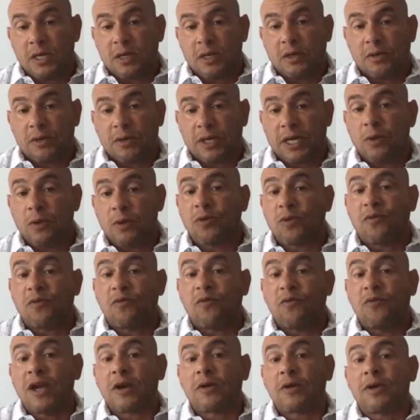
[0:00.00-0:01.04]
okay,
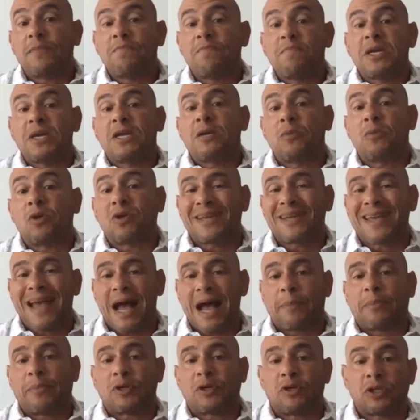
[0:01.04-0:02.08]
with very minimal
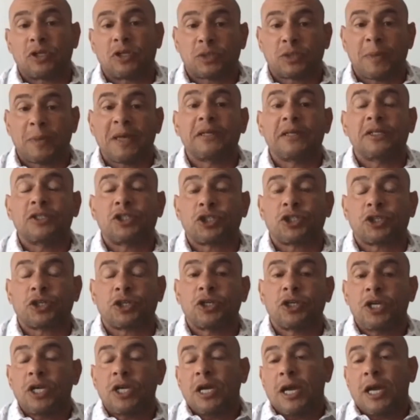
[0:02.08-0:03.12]
capital
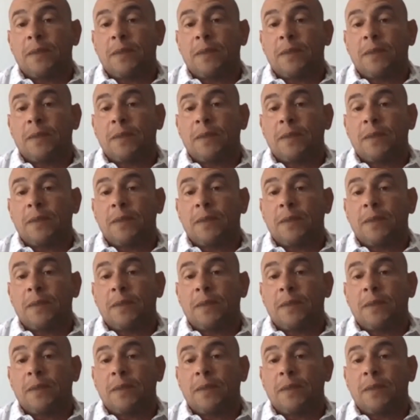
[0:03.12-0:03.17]
expenditure